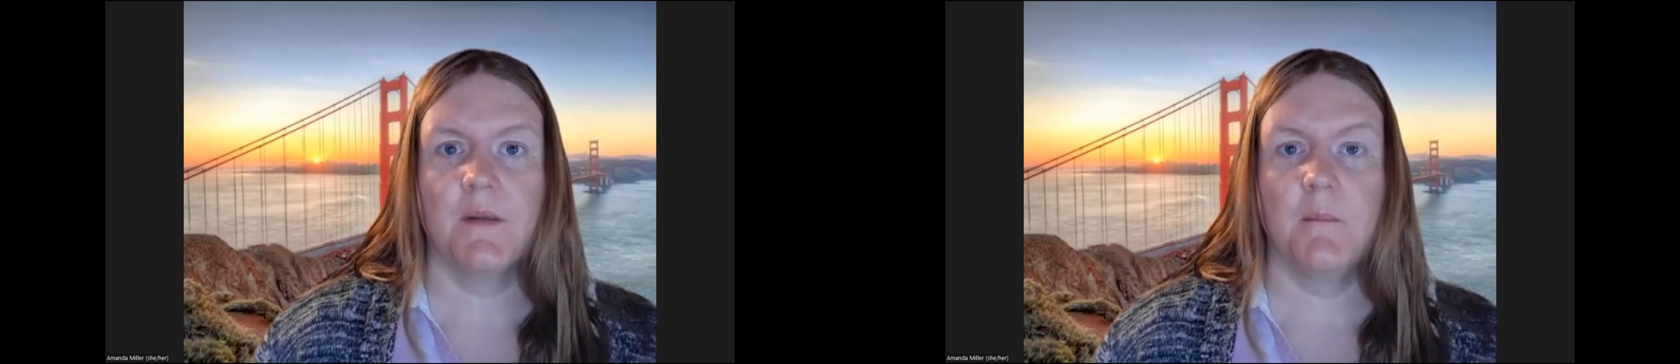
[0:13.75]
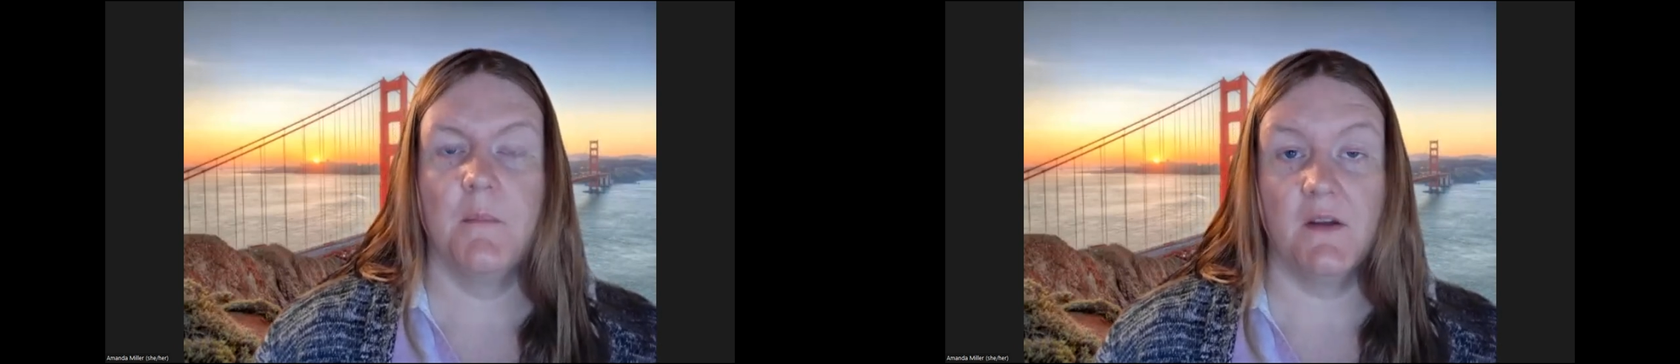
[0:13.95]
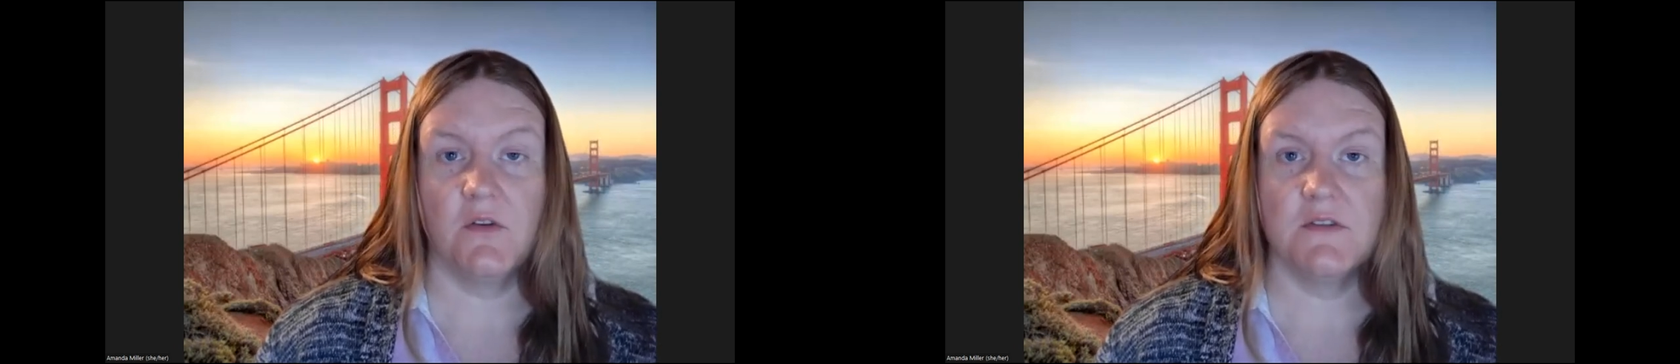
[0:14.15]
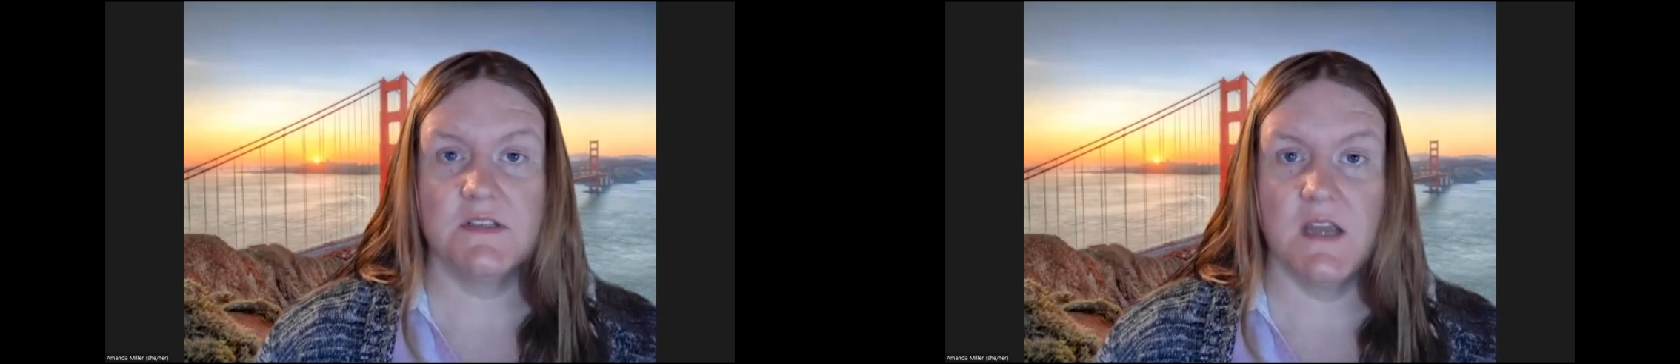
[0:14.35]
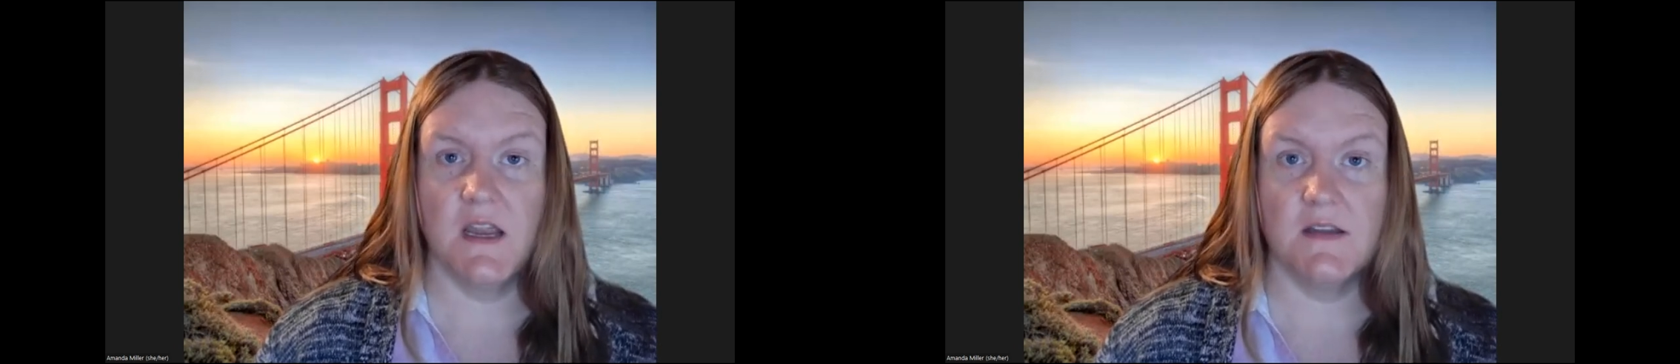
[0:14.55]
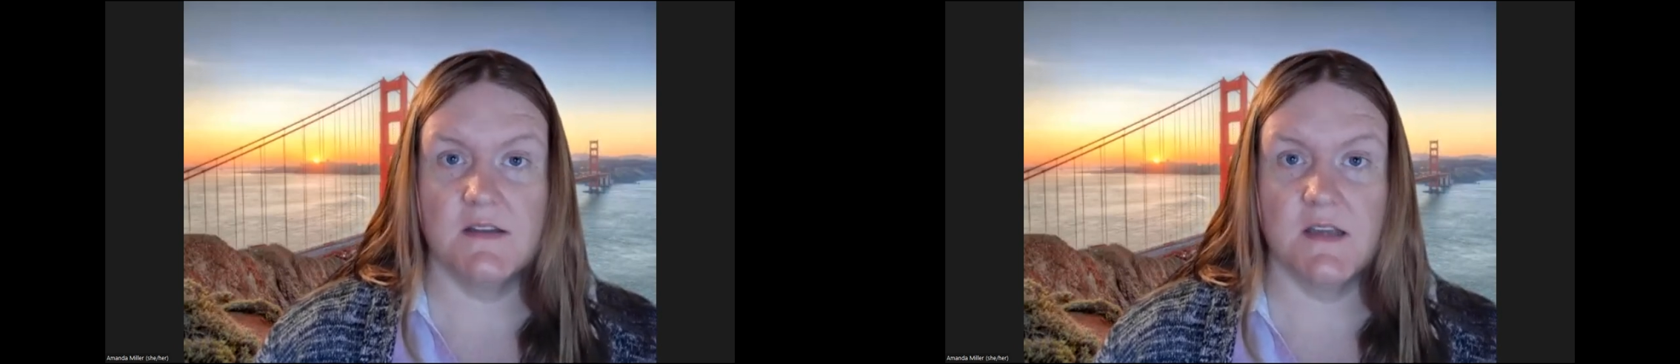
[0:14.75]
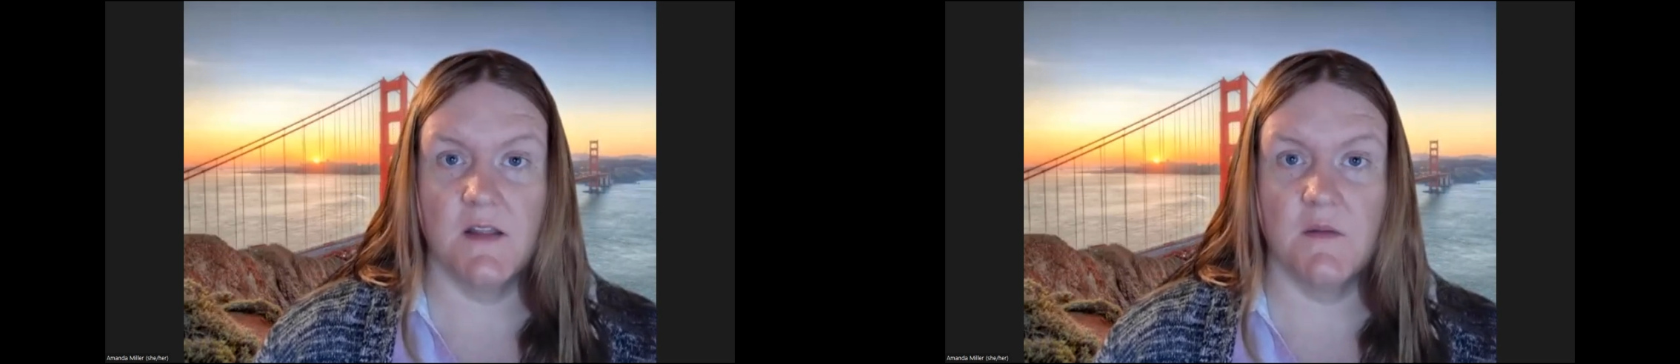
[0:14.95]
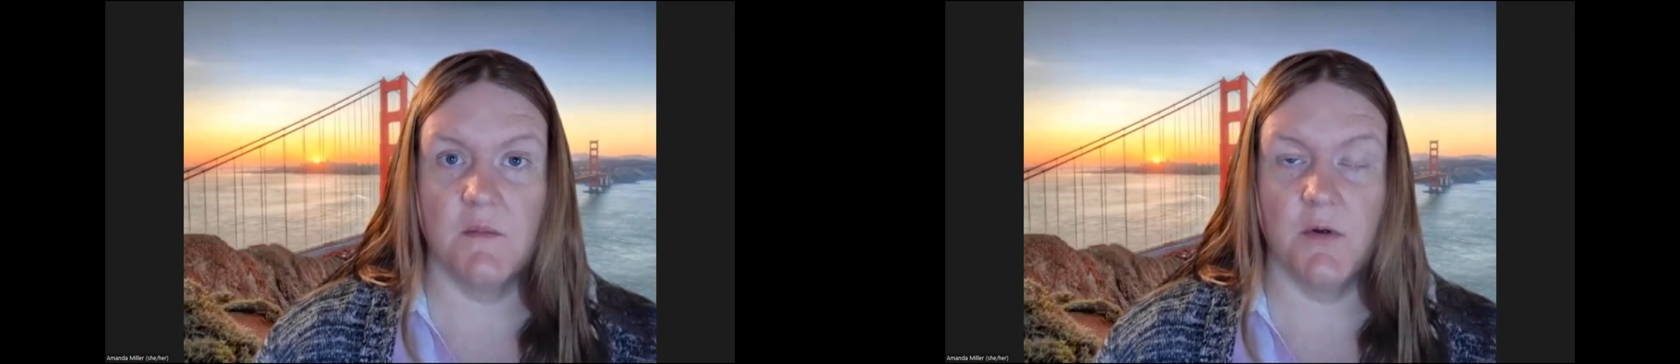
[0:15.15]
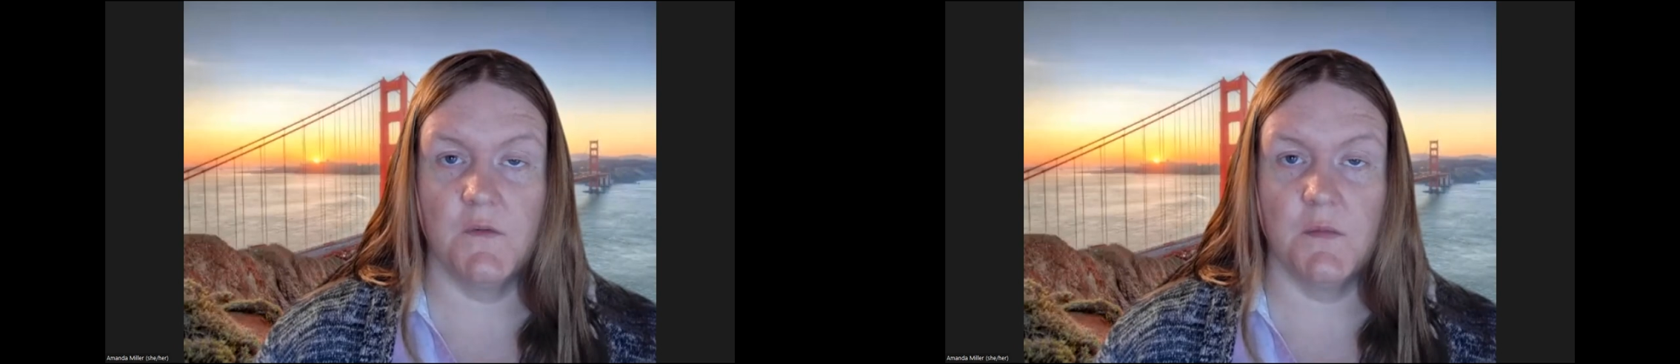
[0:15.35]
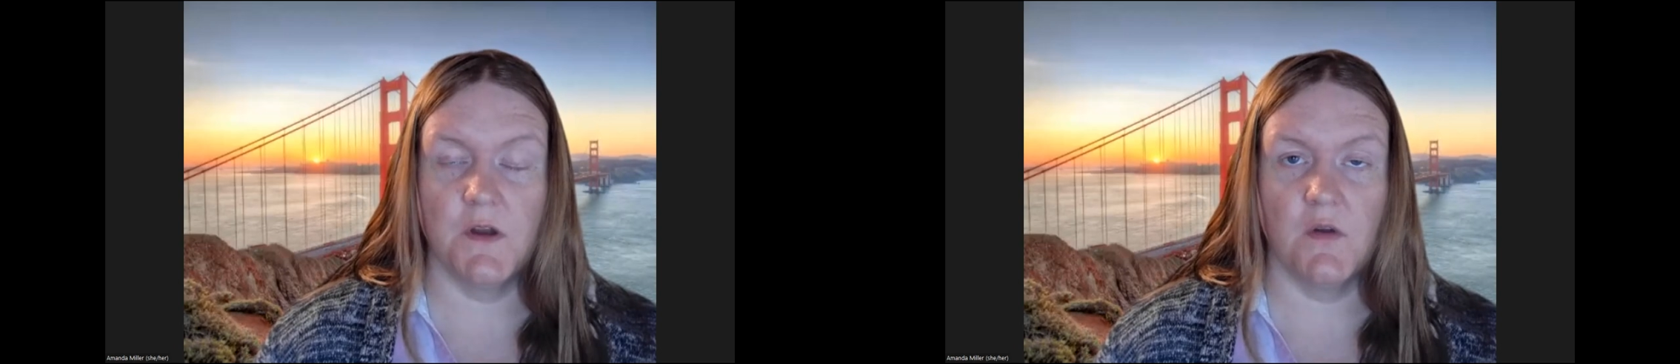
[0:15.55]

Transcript: microstates and the Boltzmann